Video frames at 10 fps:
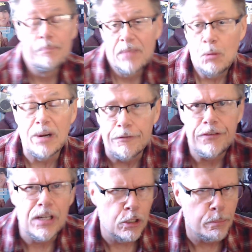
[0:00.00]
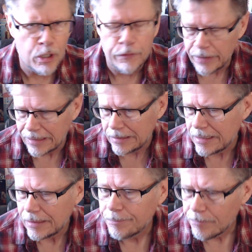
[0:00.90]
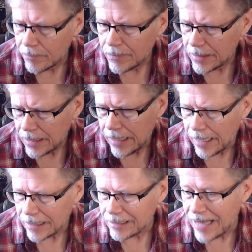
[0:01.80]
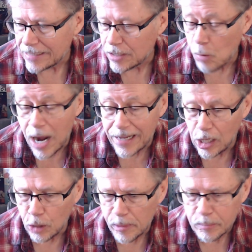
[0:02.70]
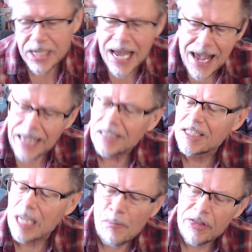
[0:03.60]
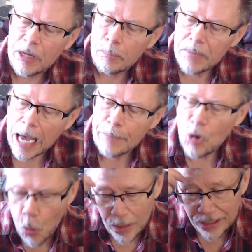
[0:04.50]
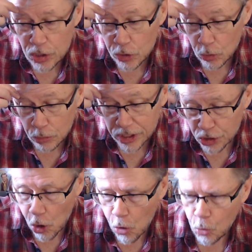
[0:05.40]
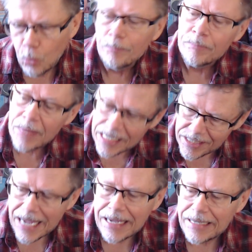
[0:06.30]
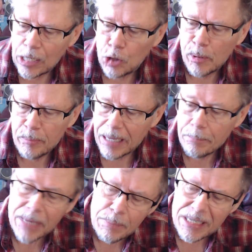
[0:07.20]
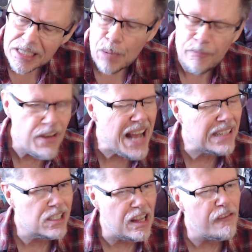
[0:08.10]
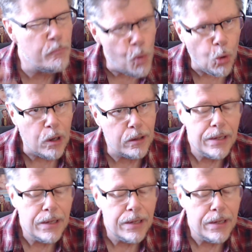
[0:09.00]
what I feel are perfect classic rock albums. And some of them I'm going to show a second album that maybe some fans love more